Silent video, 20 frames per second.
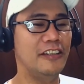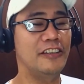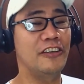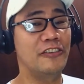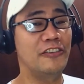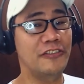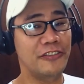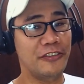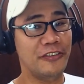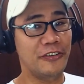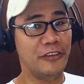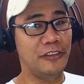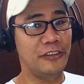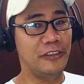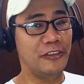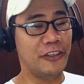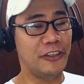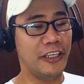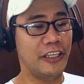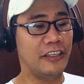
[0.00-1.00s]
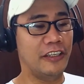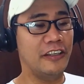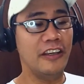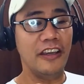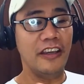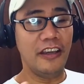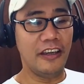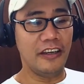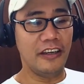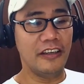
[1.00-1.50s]
Leo is good looking,
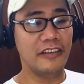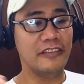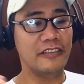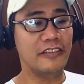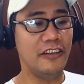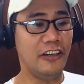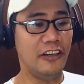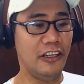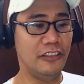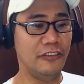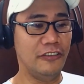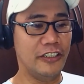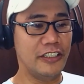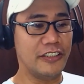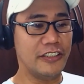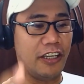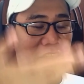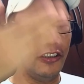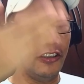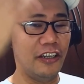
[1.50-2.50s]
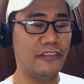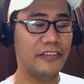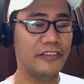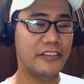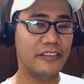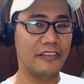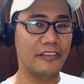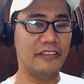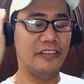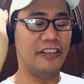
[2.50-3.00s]
as always. I love
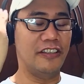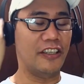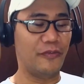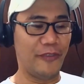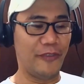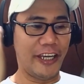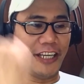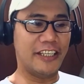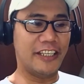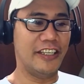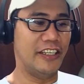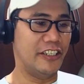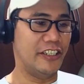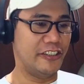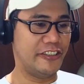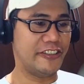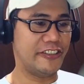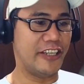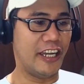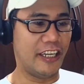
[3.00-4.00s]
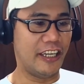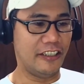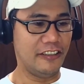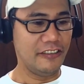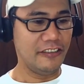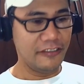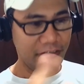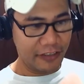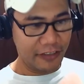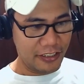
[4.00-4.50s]
his slick back
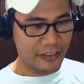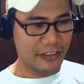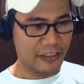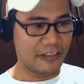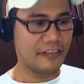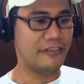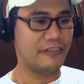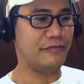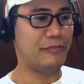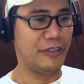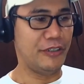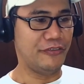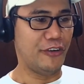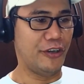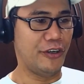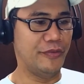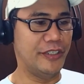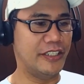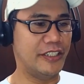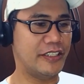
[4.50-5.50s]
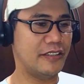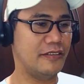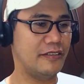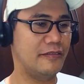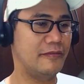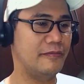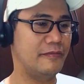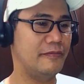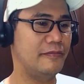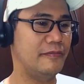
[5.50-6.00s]
hairstyle in this performance.